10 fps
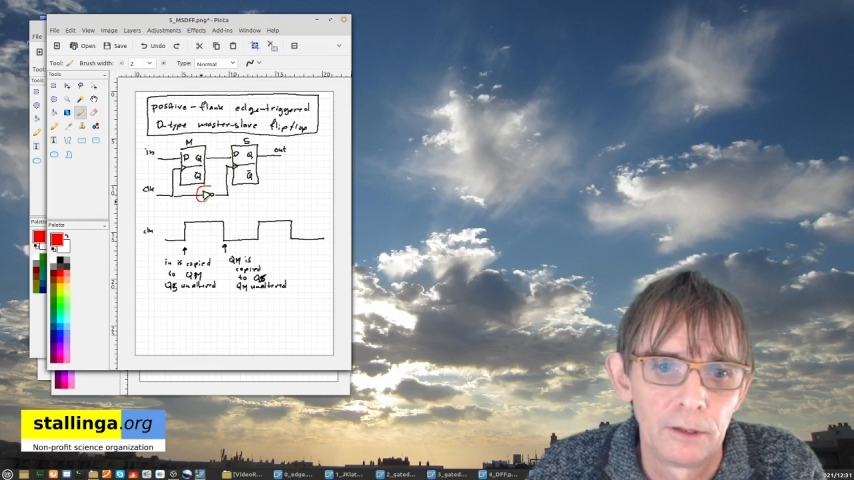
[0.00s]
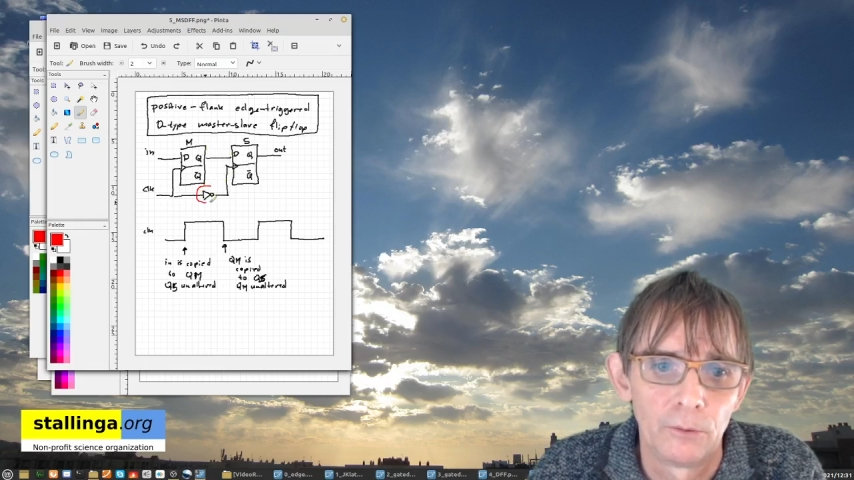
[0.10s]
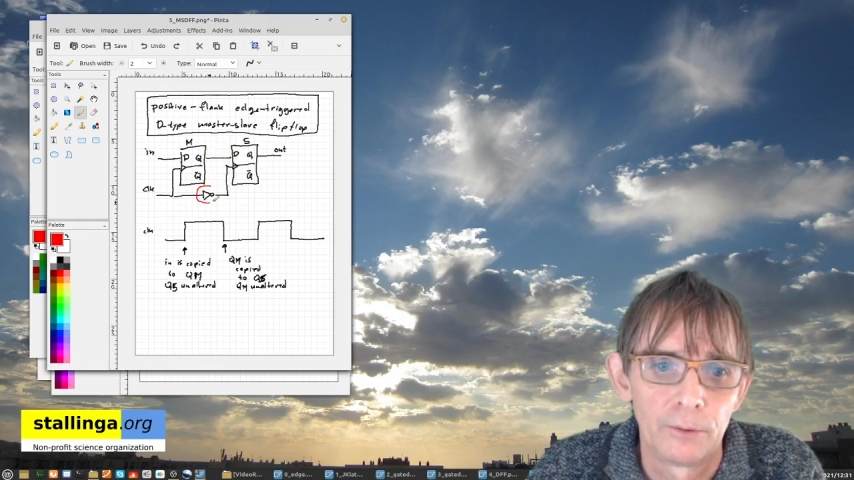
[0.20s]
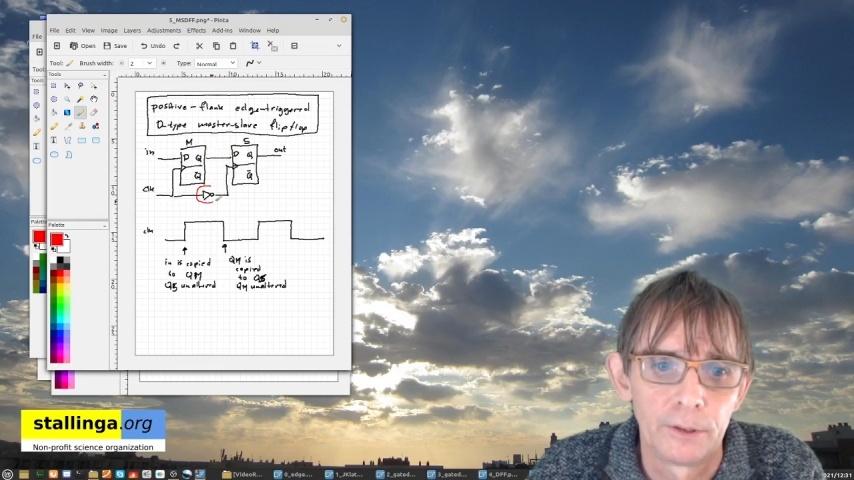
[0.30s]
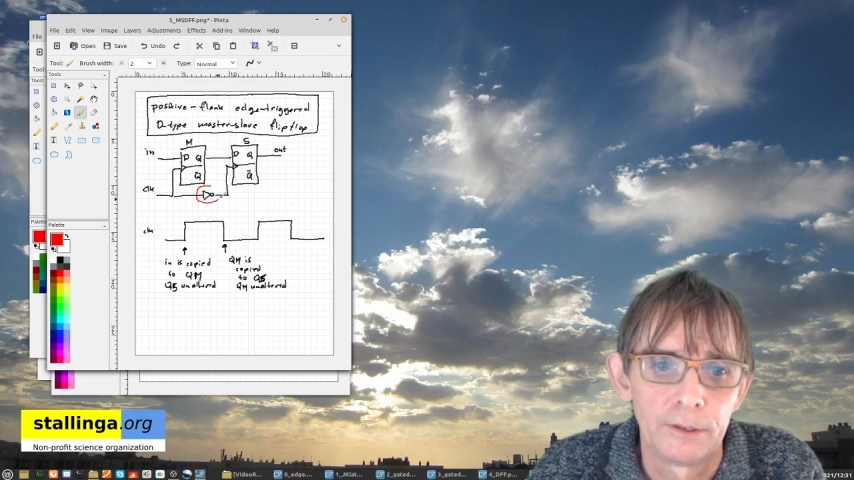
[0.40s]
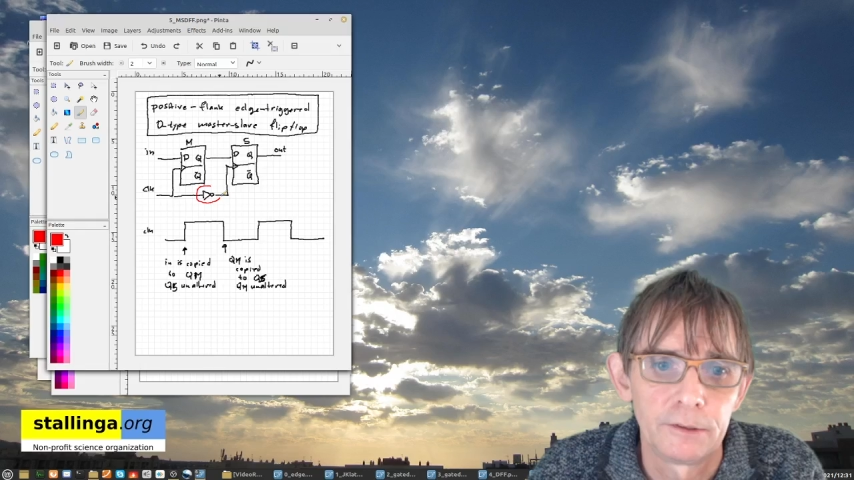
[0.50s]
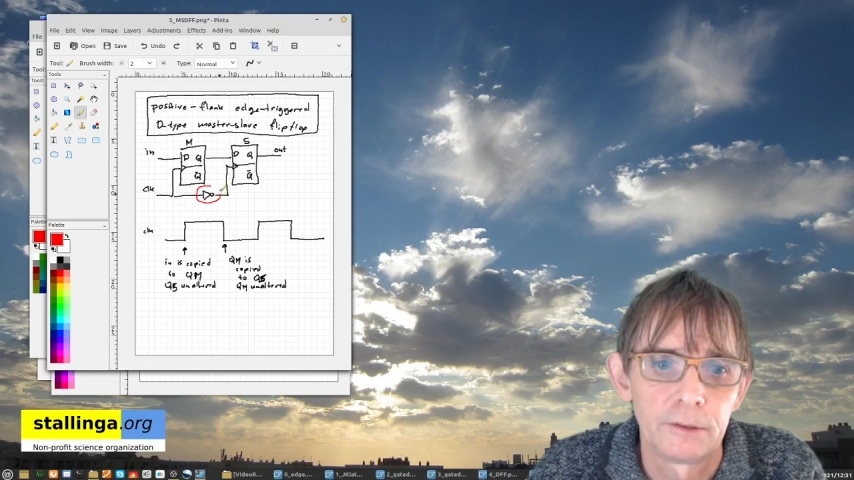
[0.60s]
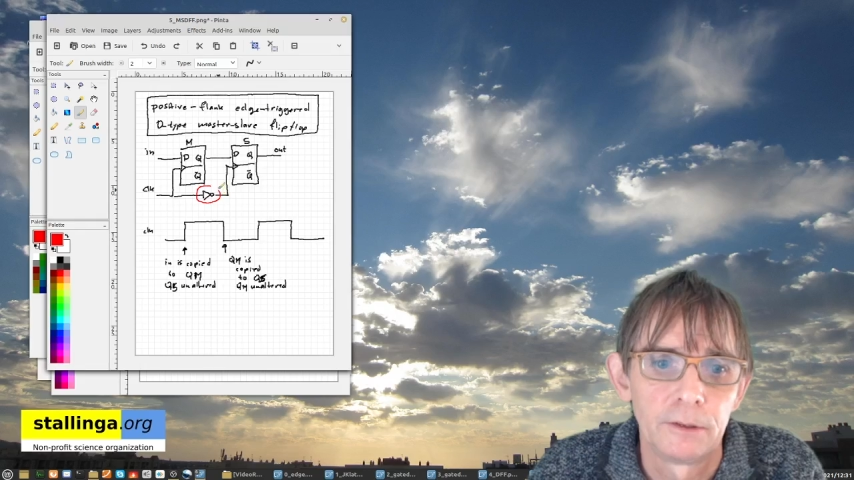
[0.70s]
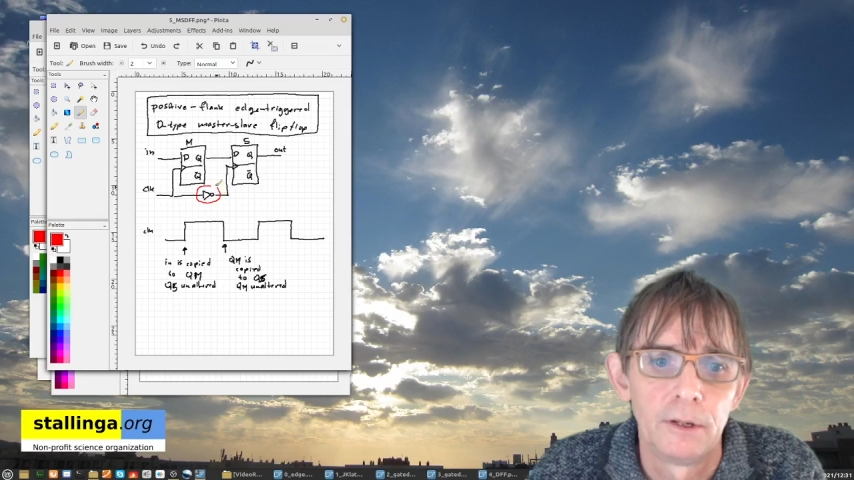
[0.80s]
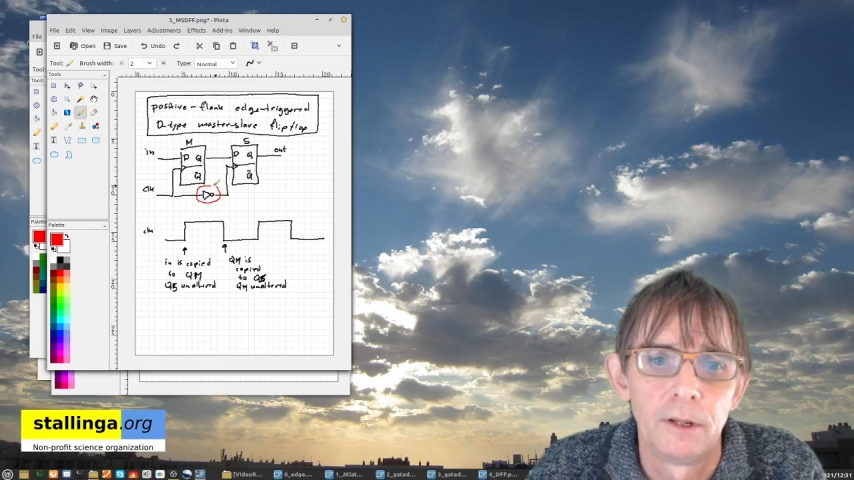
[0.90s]
look at
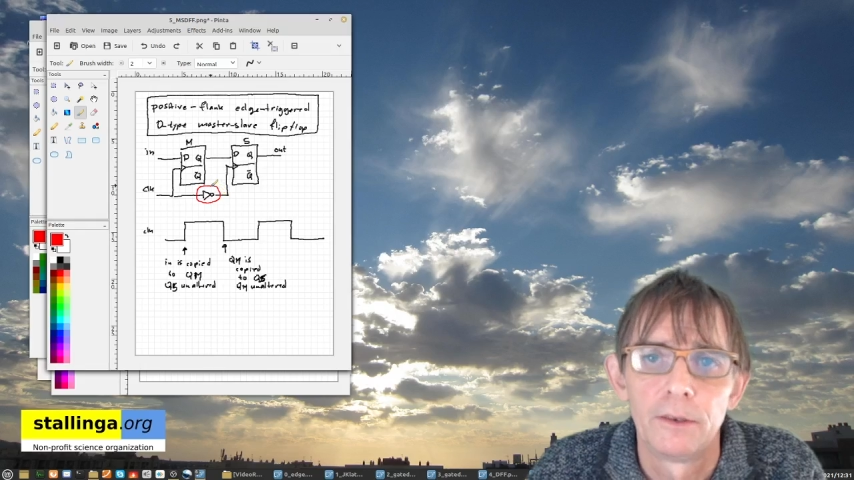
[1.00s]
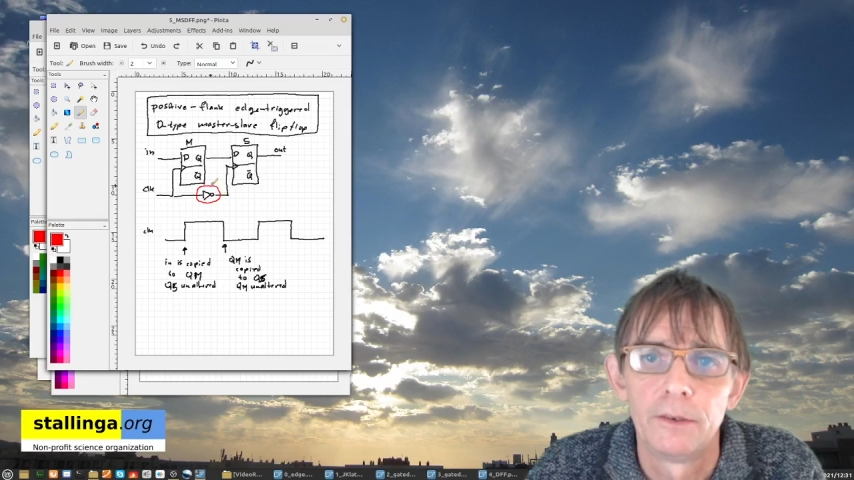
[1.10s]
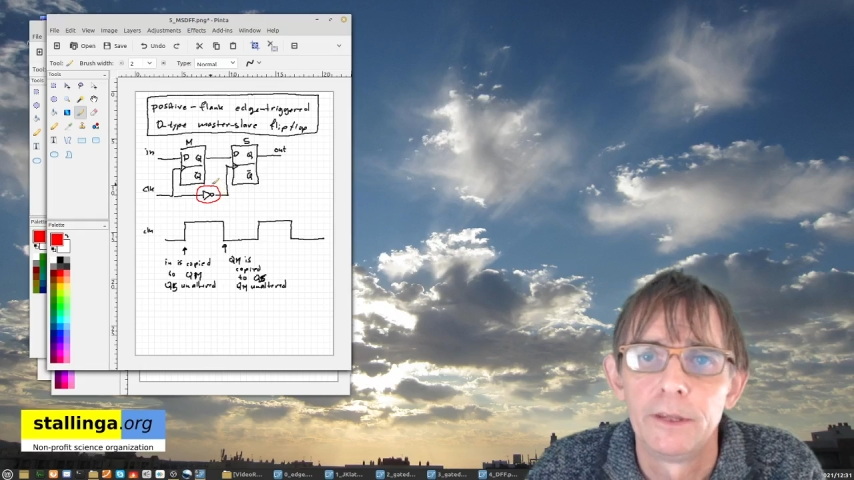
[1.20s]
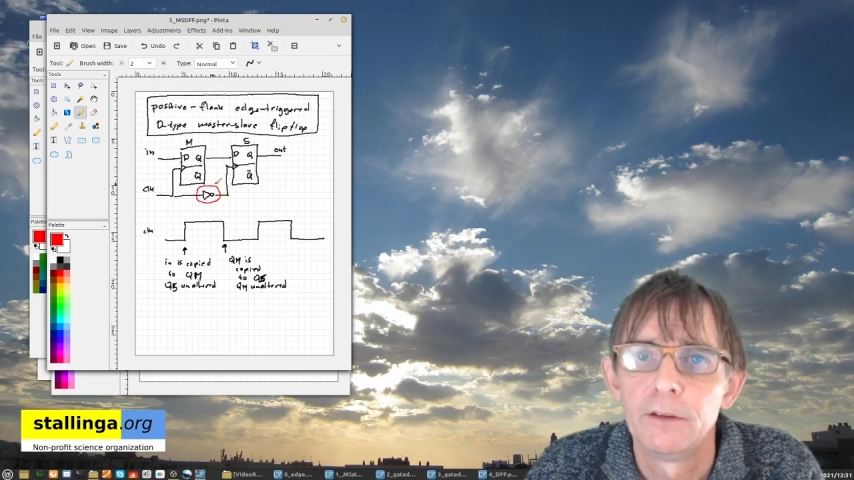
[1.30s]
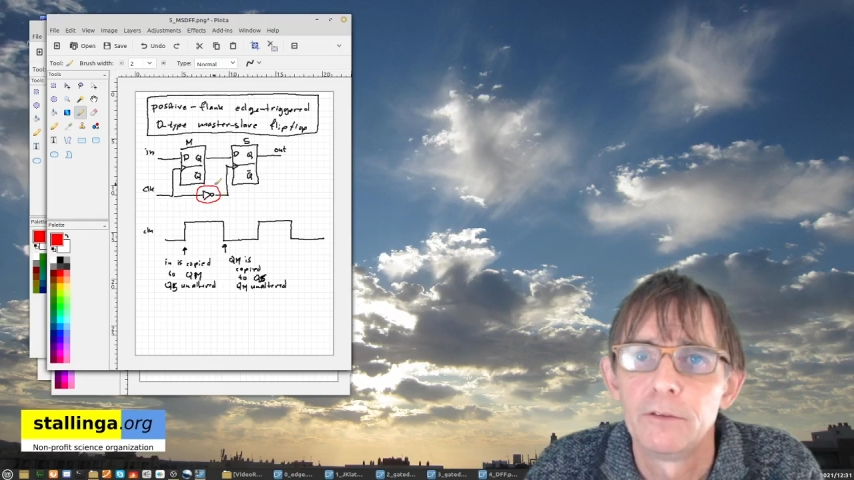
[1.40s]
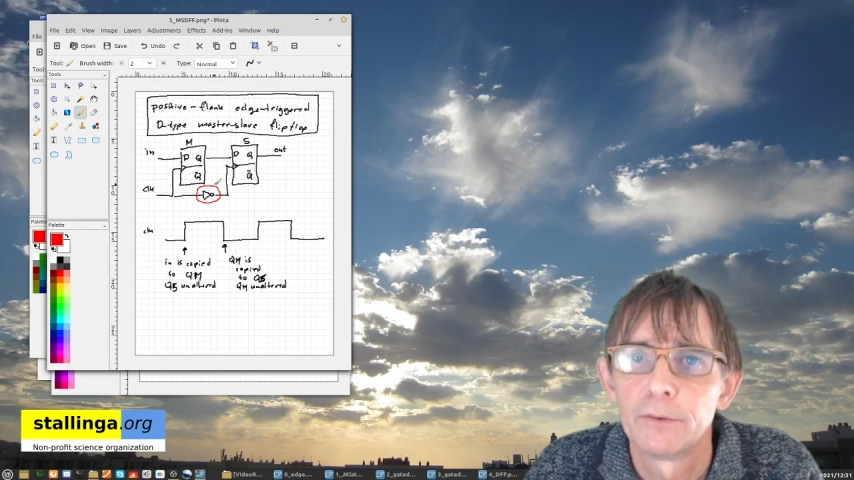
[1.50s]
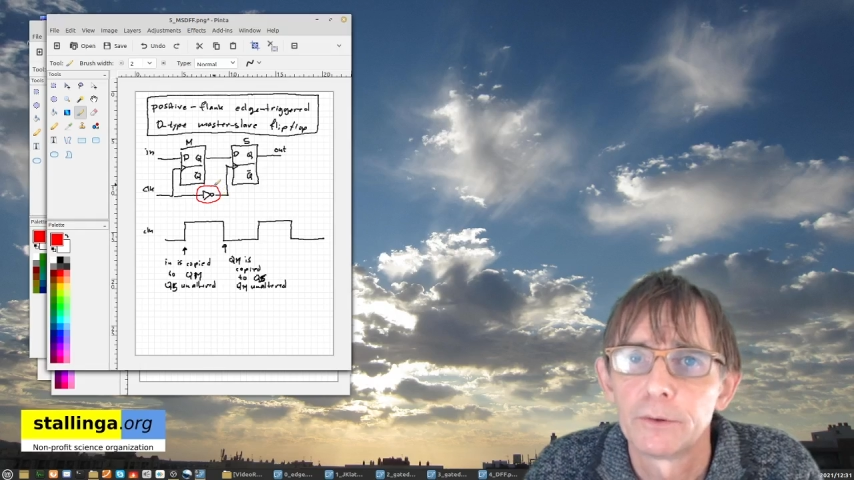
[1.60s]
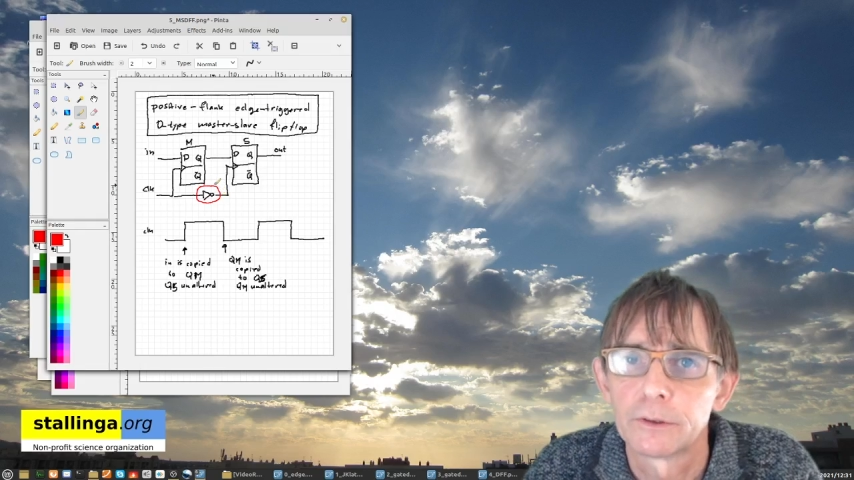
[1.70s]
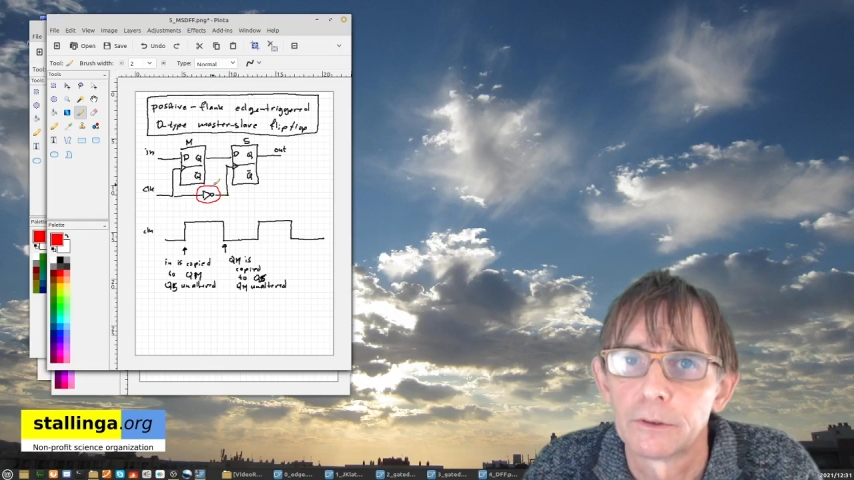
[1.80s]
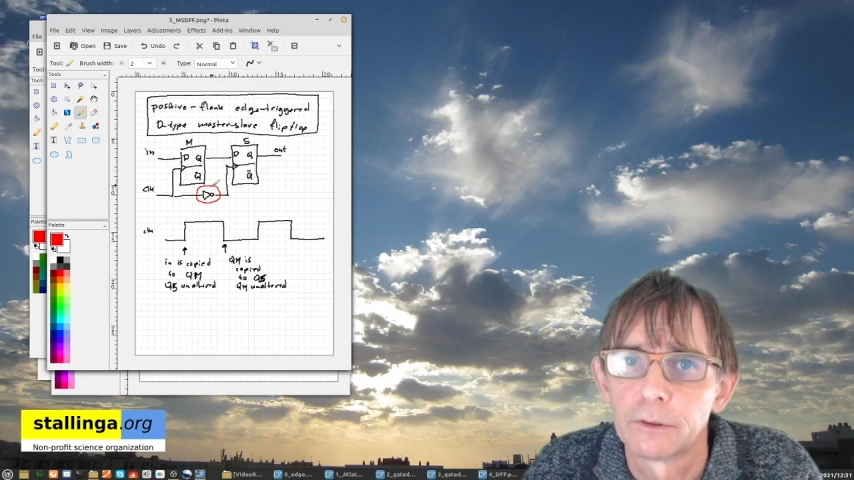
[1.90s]
this, the
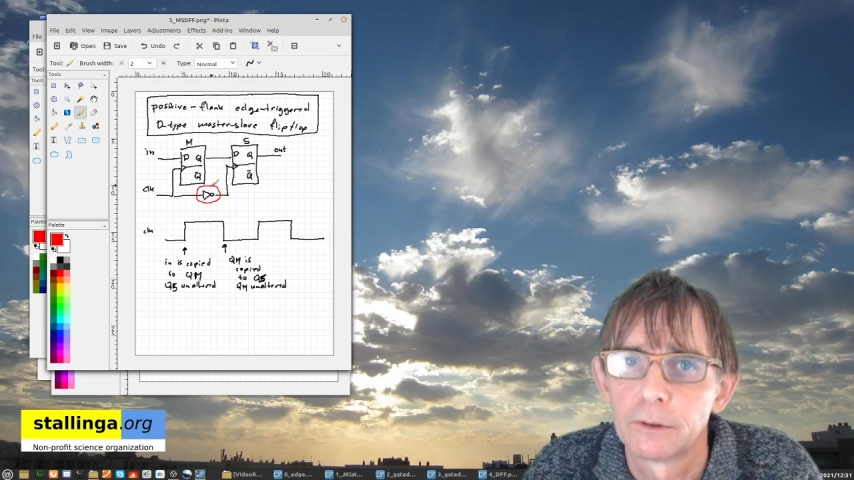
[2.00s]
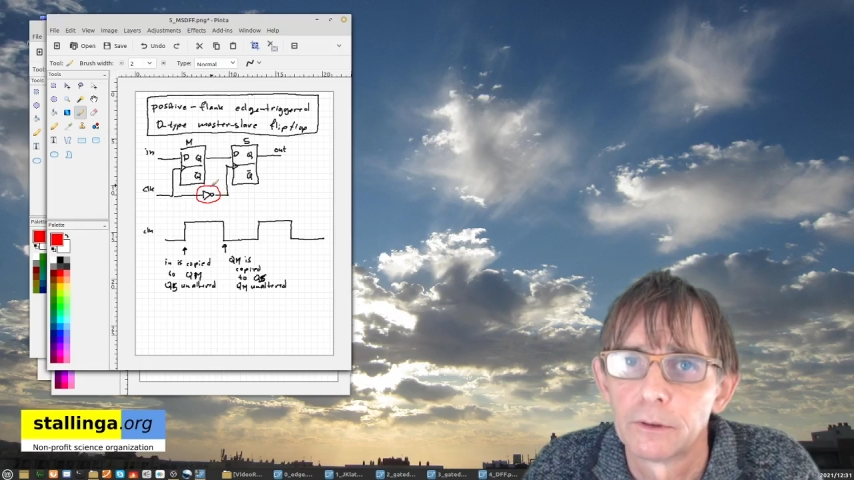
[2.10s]
inverted